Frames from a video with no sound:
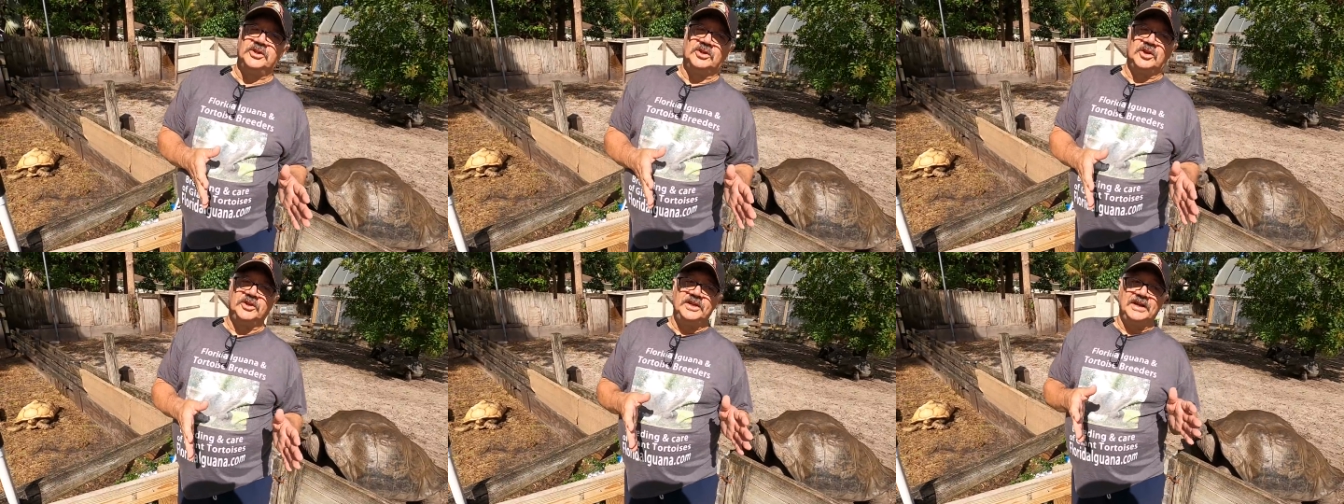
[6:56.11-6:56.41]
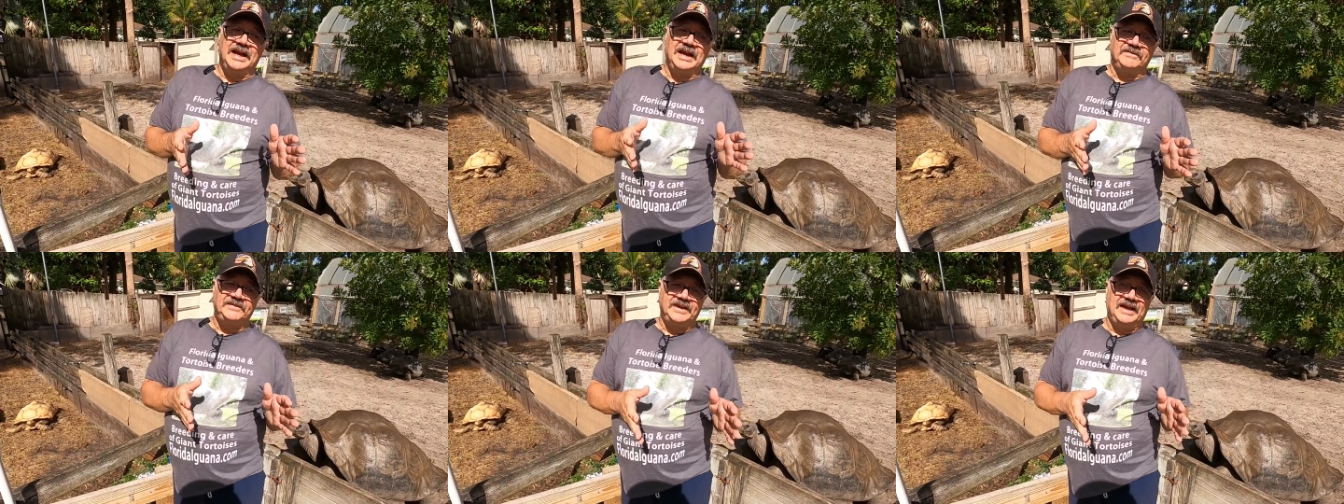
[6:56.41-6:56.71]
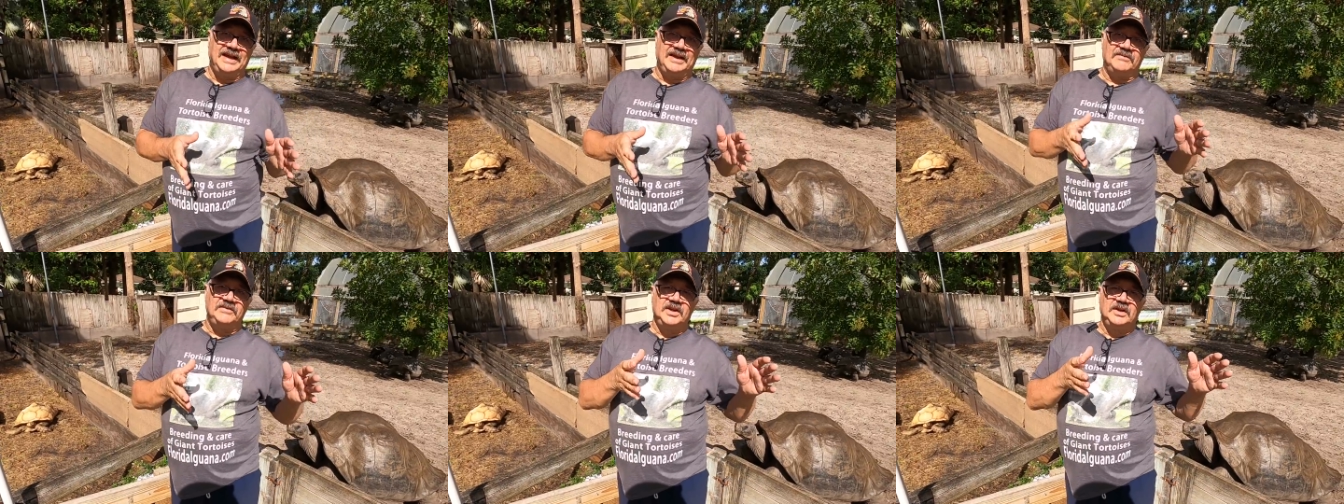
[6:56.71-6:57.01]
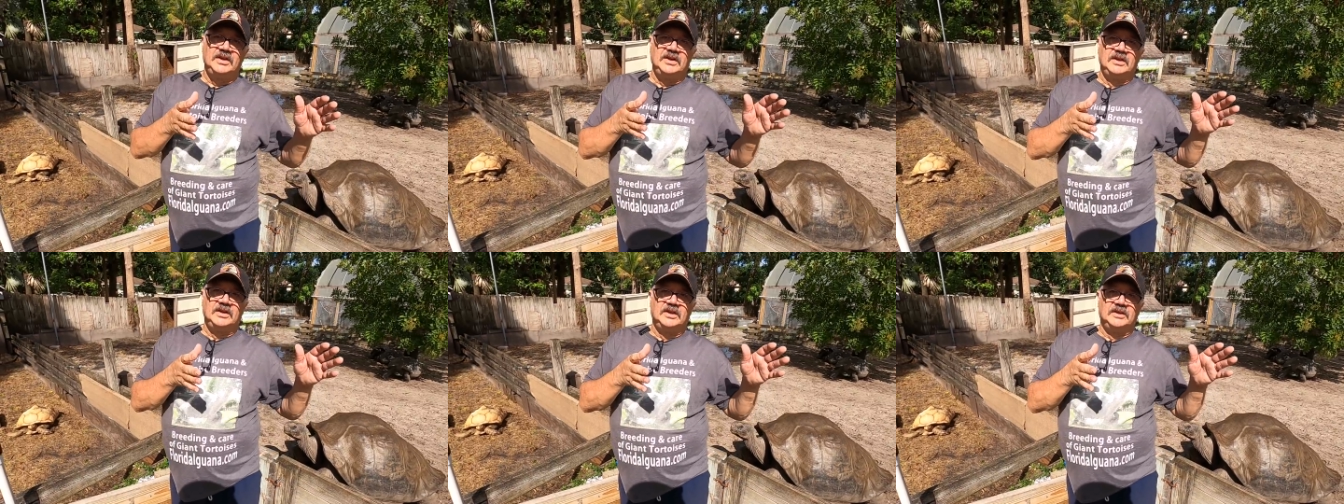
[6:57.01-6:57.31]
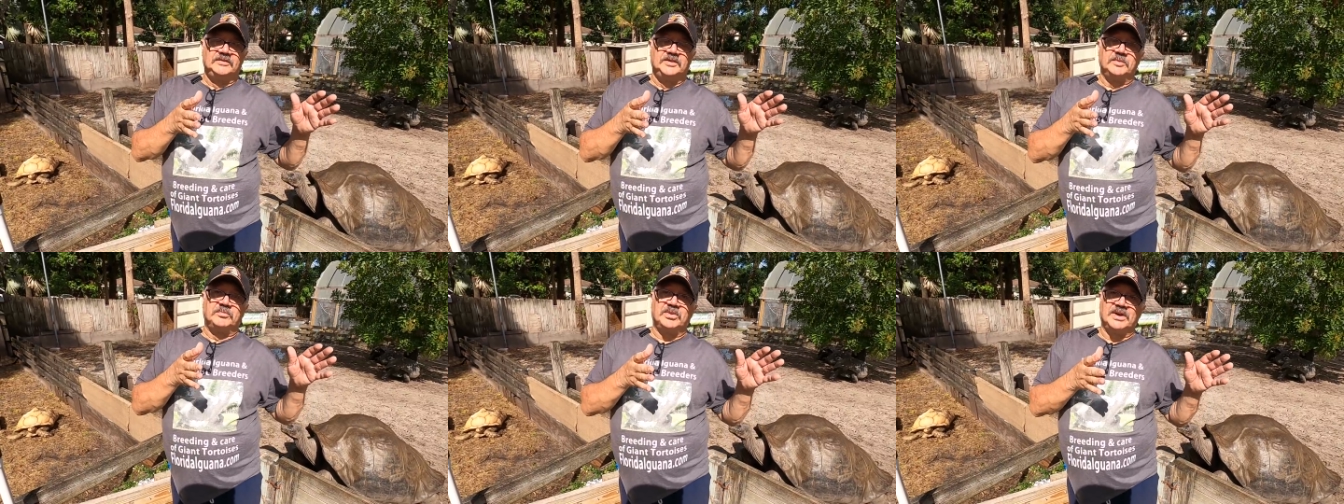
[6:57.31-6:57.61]
You know, you have to have
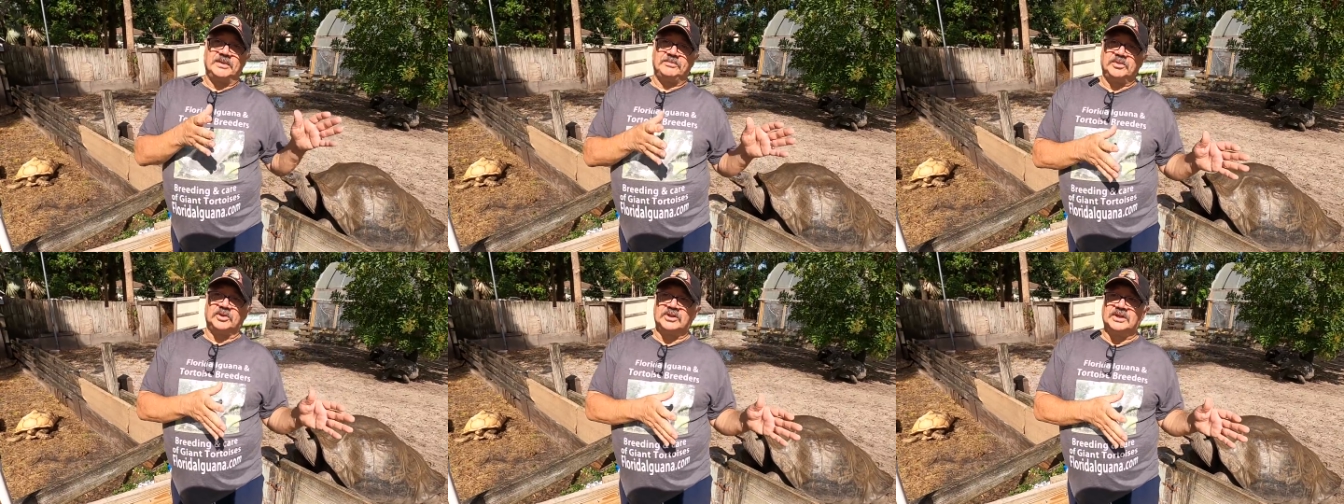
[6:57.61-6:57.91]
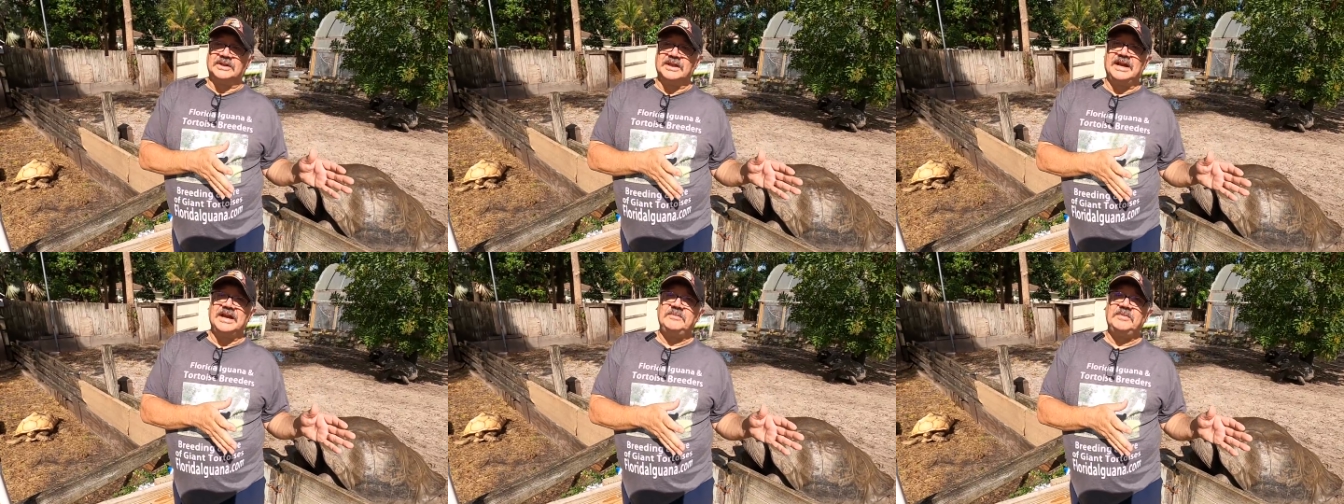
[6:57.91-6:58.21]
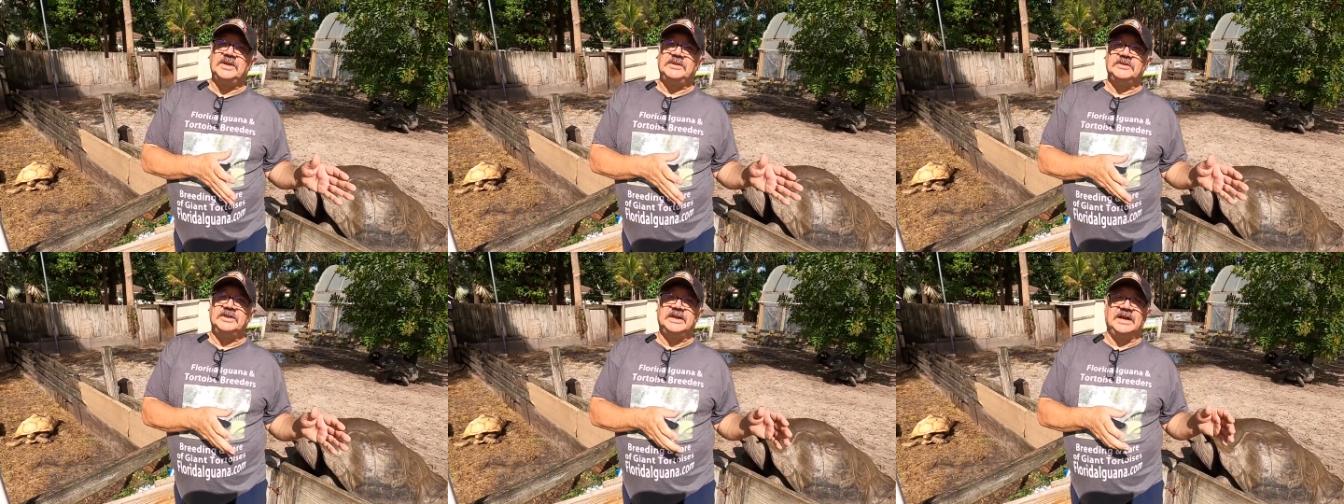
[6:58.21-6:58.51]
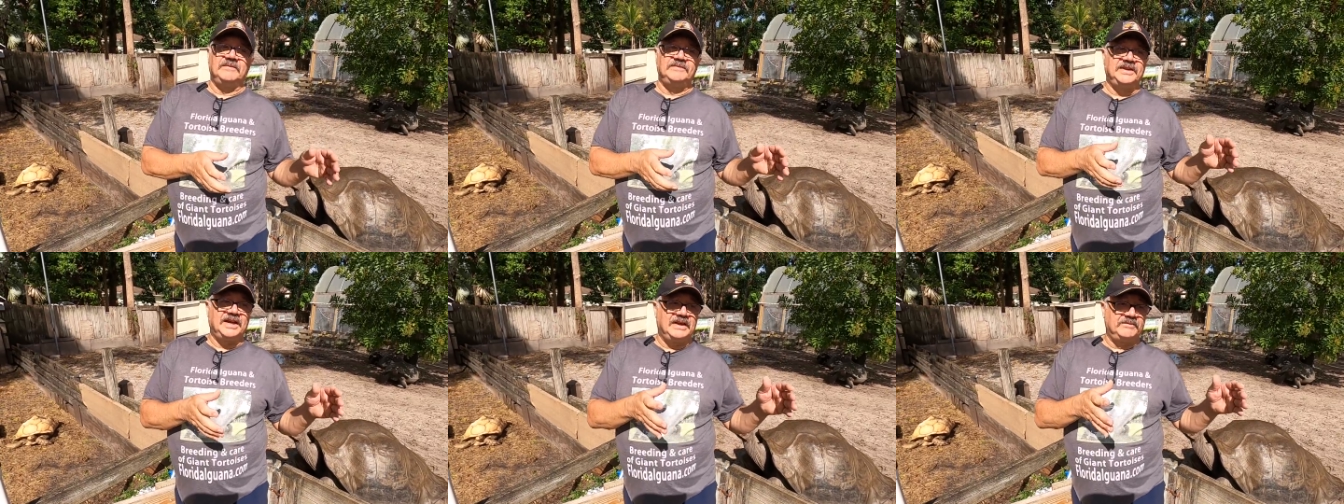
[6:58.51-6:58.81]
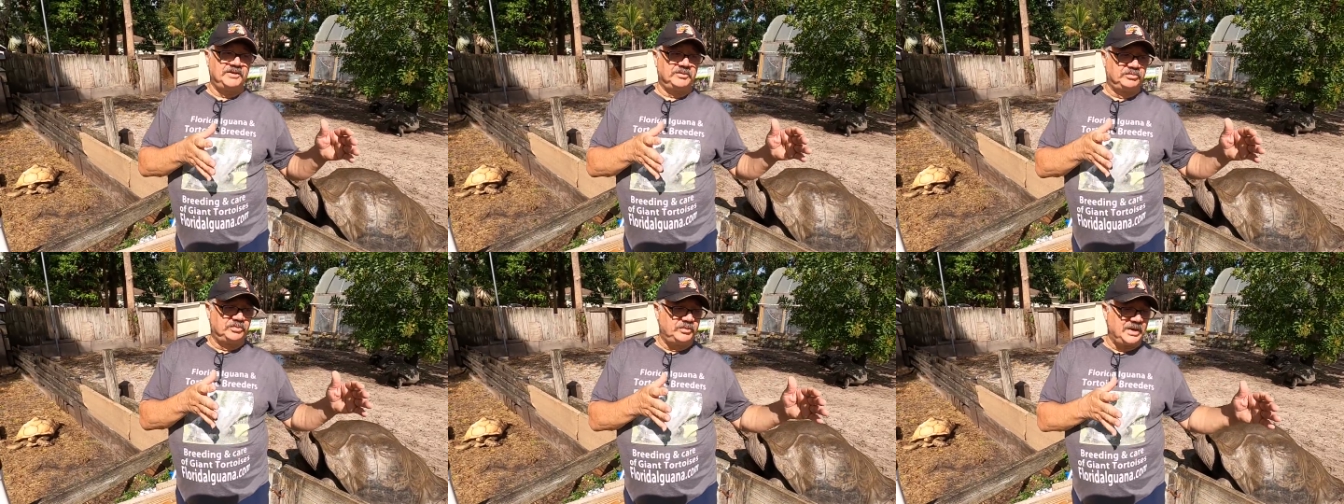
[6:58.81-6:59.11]
the proper climate, you have to
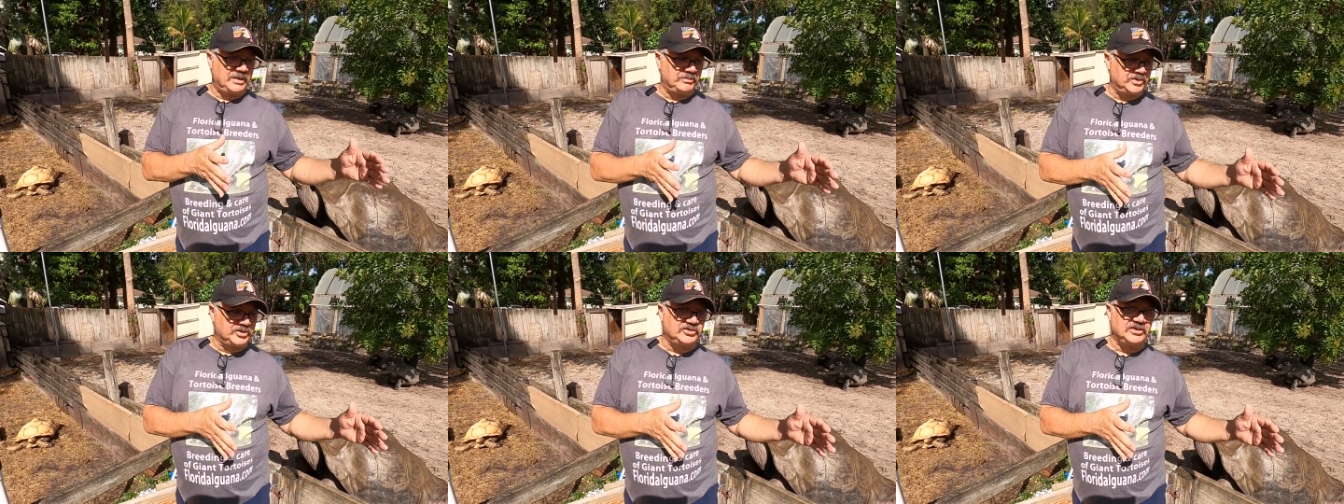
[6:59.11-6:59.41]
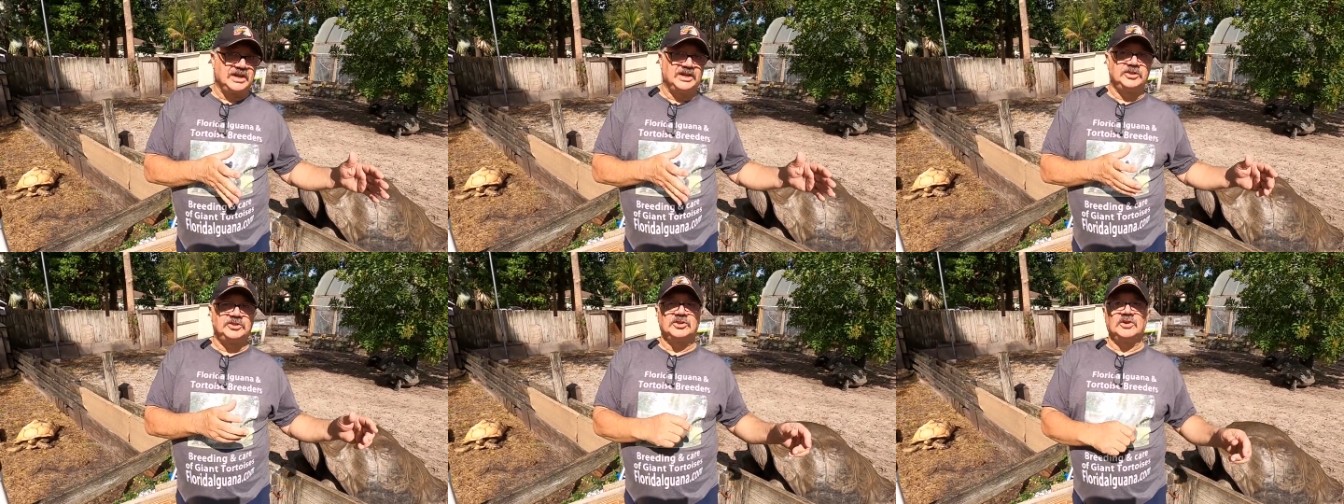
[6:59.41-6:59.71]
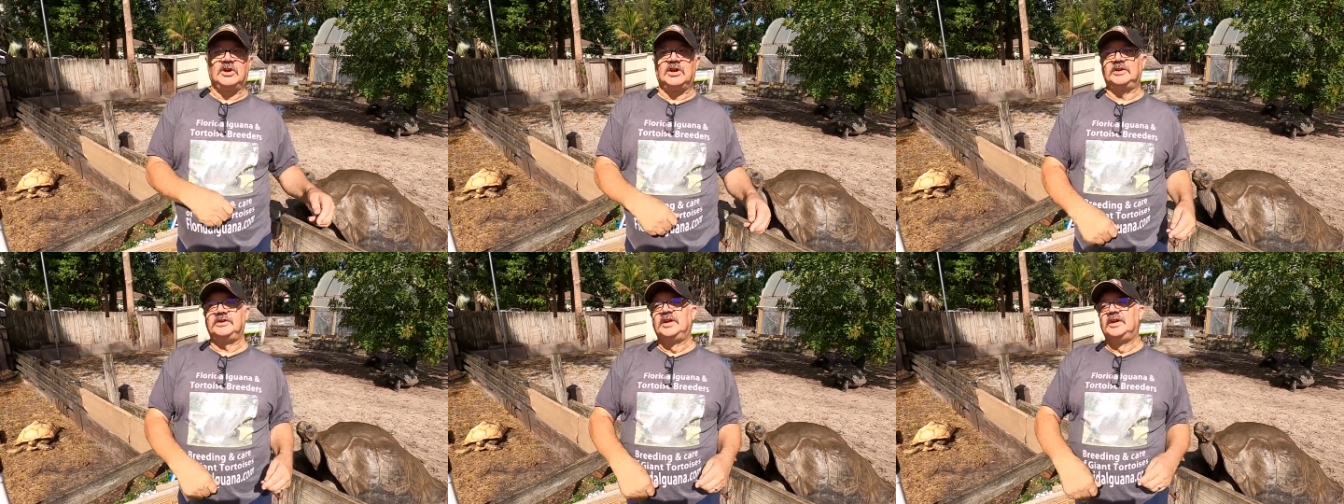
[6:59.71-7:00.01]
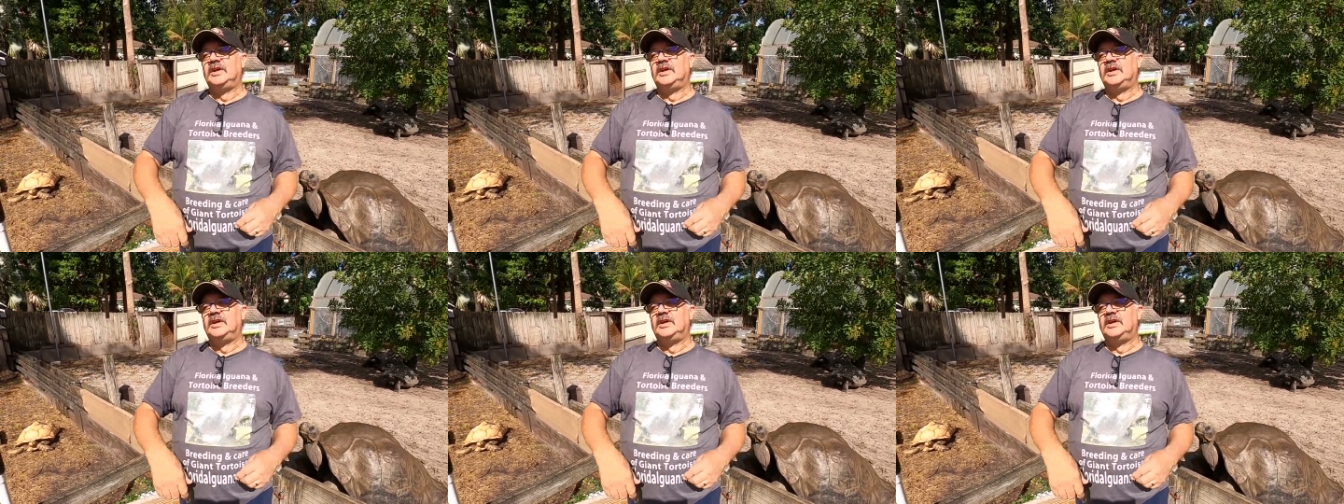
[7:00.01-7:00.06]
have the proper size yard.